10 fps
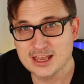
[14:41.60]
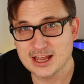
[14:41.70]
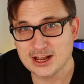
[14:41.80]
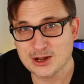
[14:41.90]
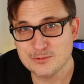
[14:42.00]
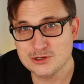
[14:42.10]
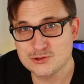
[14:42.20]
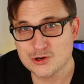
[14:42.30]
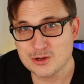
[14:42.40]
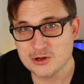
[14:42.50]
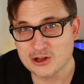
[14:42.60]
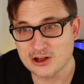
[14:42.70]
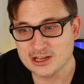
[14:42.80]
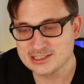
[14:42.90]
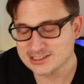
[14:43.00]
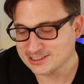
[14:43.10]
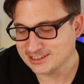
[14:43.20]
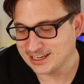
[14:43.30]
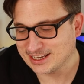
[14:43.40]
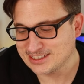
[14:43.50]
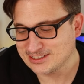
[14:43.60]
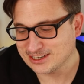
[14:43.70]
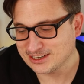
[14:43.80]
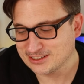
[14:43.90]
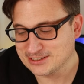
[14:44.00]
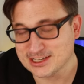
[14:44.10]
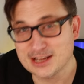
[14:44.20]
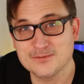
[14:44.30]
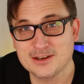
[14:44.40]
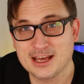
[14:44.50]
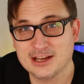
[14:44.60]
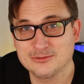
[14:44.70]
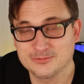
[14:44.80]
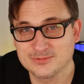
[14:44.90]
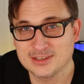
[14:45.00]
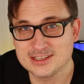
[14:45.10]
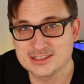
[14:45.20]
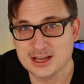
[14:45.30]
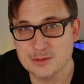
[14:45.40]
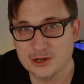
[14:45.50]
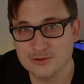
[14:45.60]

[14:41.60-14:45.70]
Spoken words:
yeah, I'm going to dry my eyes and say for now, it's game